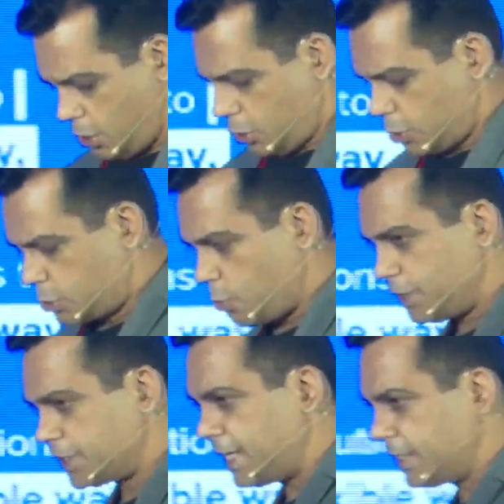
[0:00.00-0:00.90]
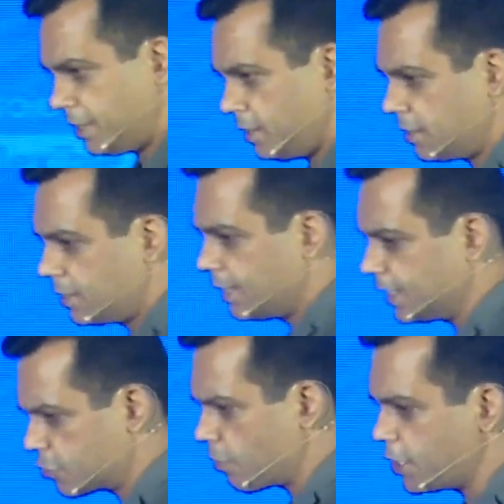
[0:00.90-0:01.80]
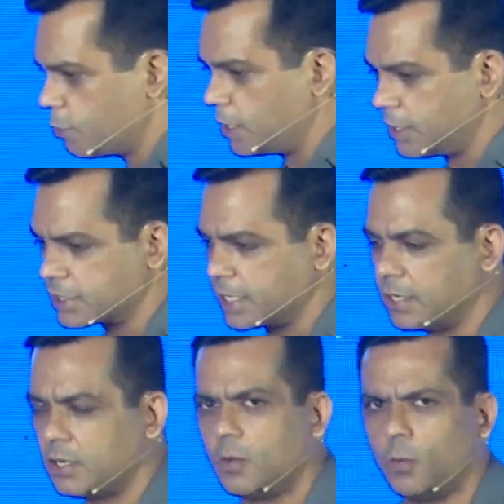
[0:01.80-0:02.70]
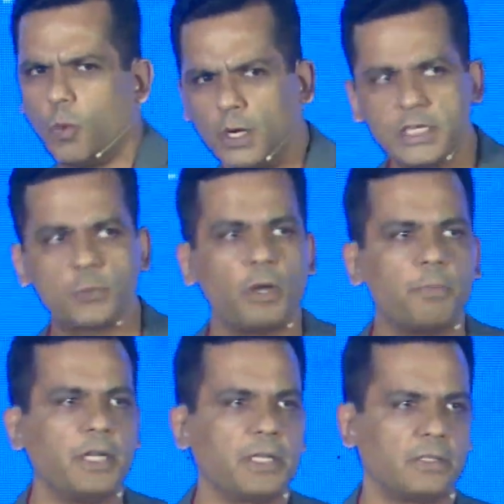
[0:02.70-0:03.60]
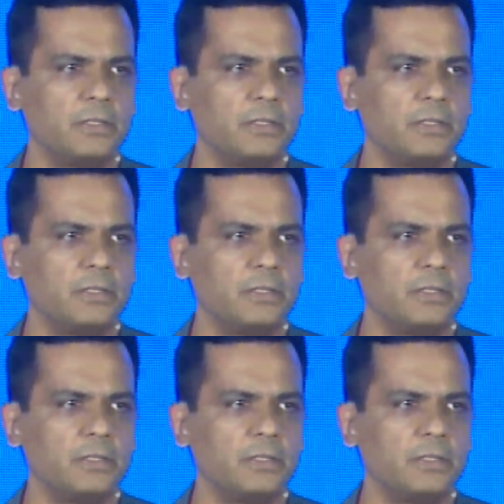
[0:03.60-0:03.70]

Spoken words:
So with that, let's try to understand what is web data.